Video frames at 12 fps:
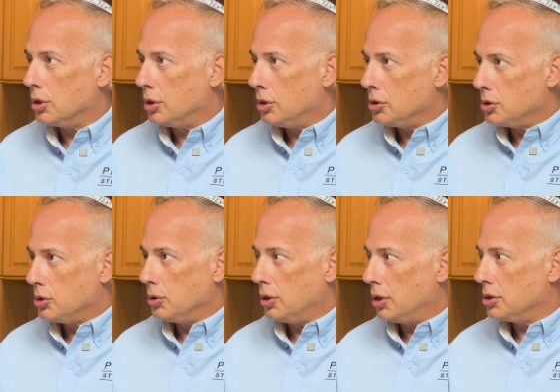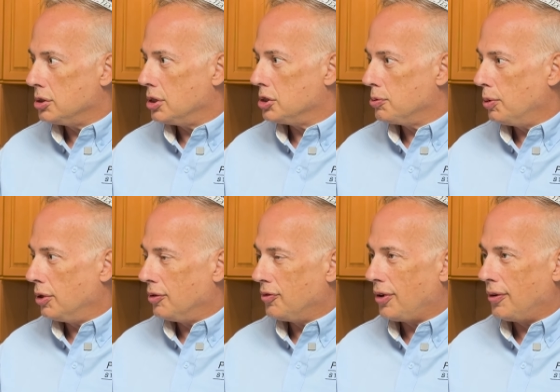thing you just do that instead of
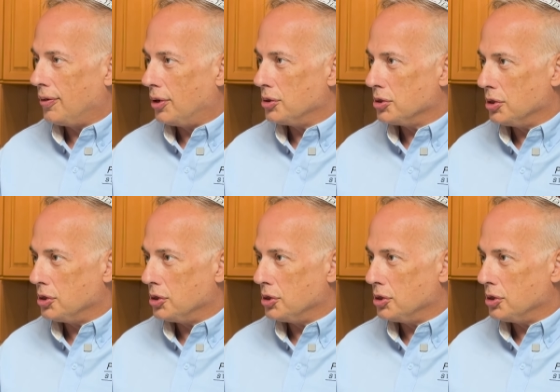spending five hours